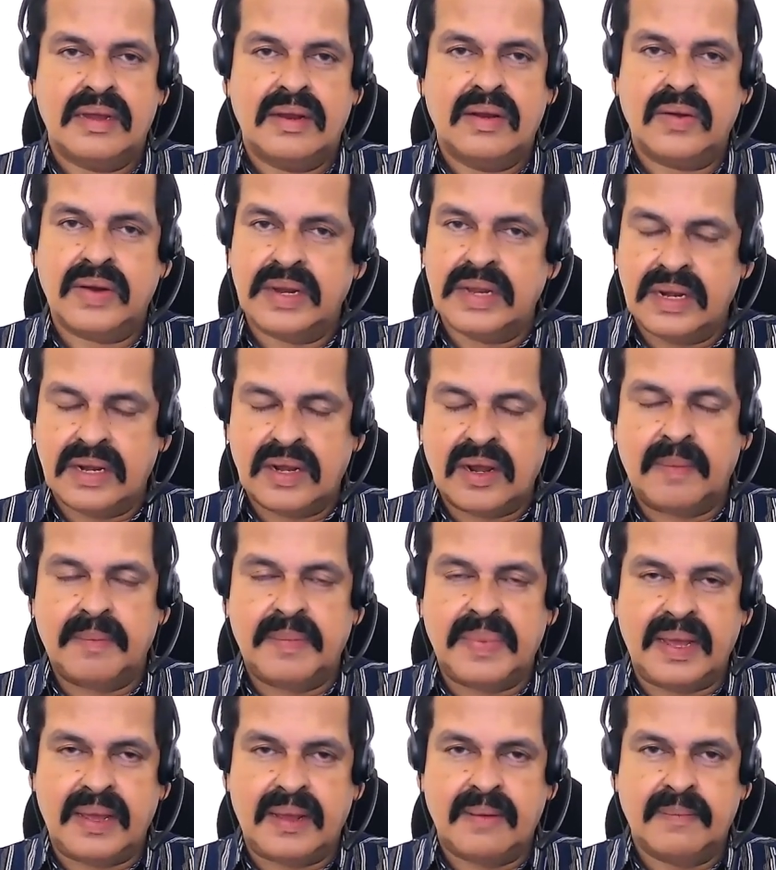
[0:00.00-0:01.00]
Look at the
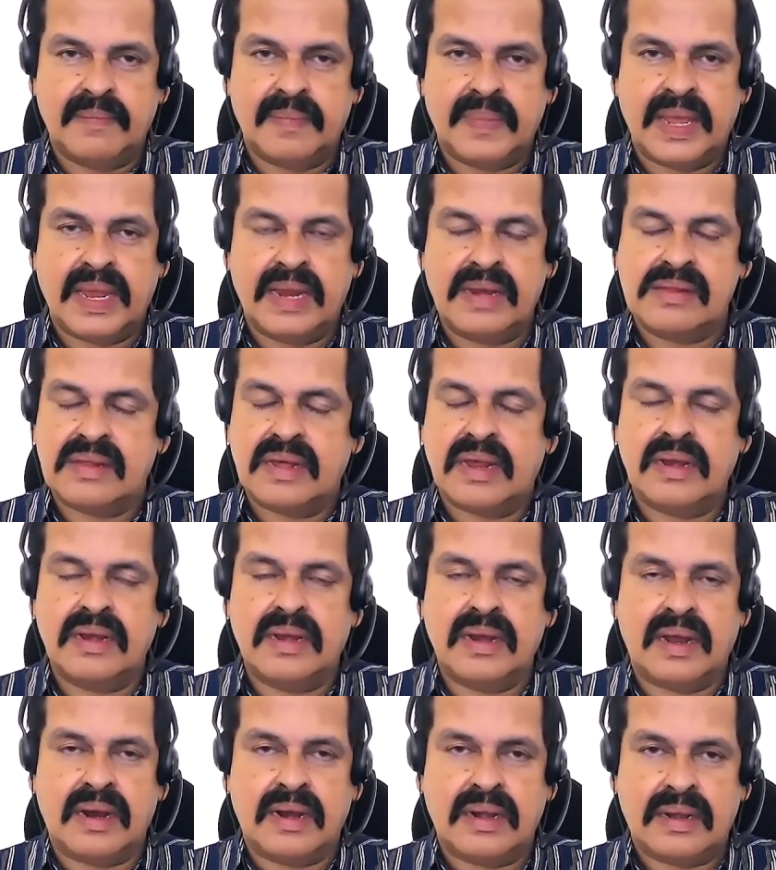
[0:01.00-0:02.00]
topic. It said